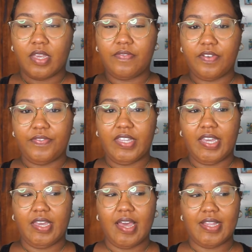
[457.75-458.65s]

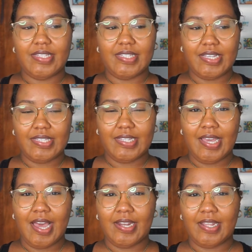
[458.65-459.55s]
$50 and $60,
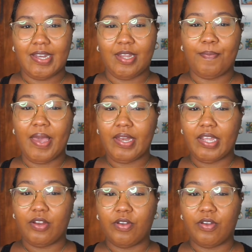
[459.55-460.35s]
and then depending